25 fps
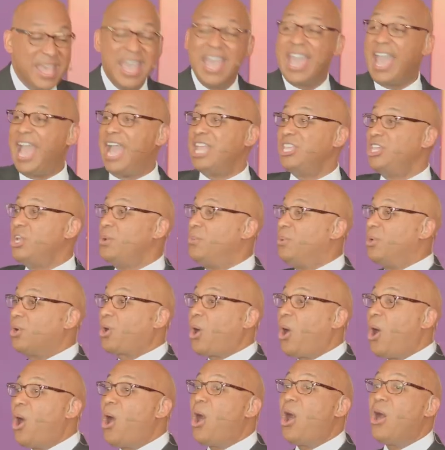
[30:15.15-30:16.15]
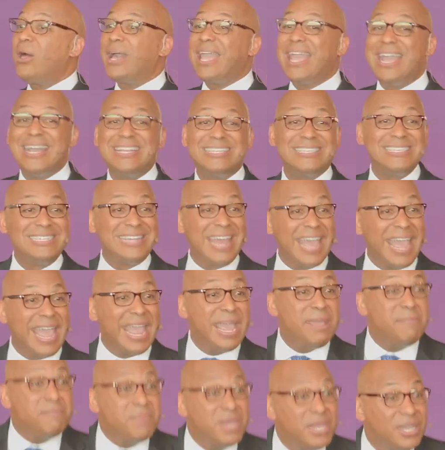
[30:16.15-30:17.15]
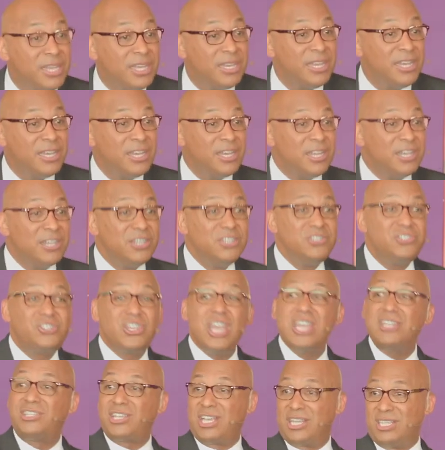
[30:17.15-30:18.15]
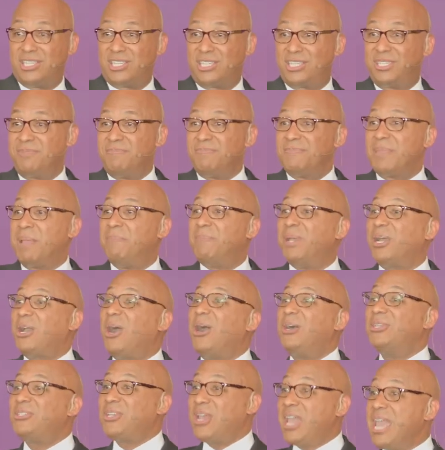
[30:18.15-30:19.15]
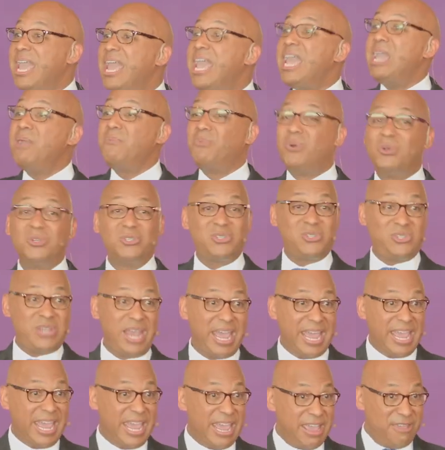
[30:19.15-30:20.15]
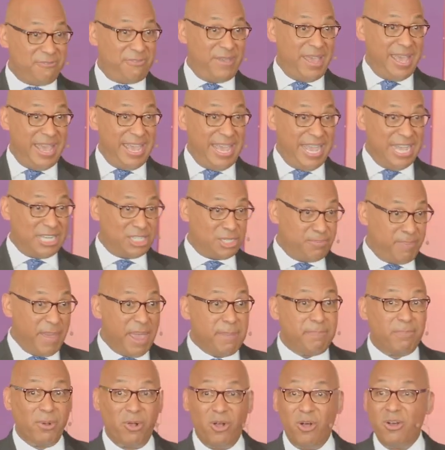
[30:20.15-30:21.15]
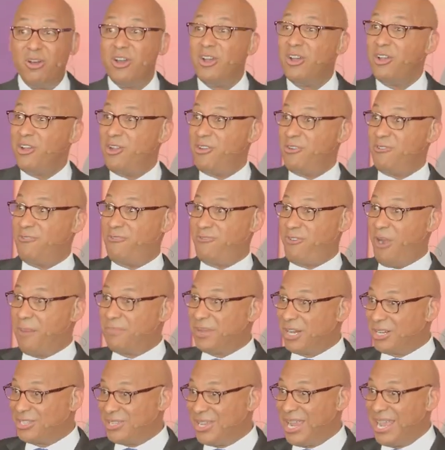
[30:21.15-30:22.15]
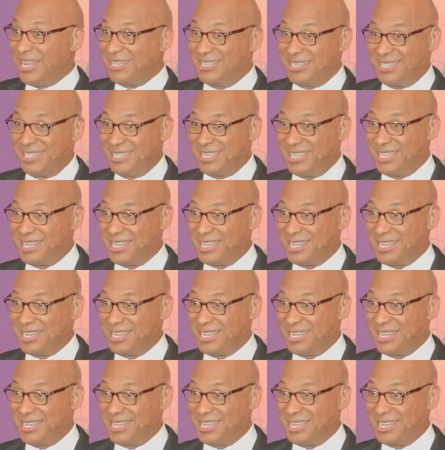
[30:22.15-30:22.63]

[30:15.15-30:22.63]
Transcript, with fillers: and you will call his name Jesus, because he will save his people from their sins.